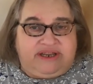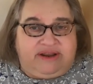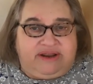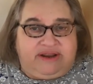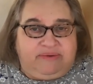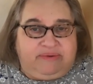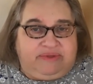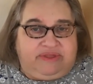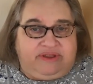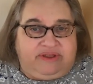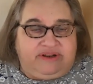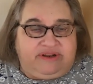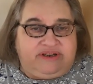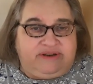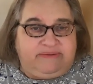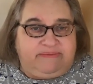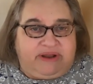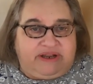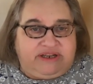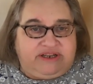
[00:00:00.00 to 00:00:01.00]
say with the
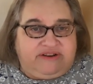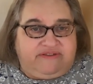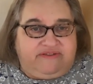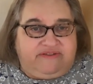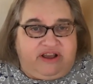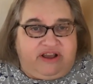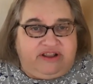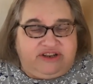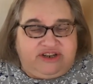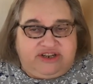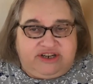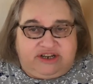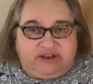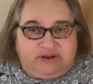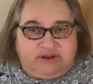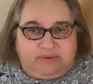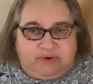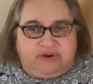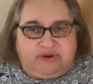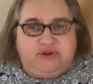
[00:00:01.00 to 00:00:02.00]
domestic violence
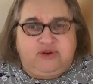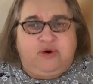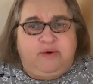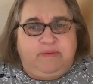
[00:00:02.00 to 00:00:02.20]
shelter workers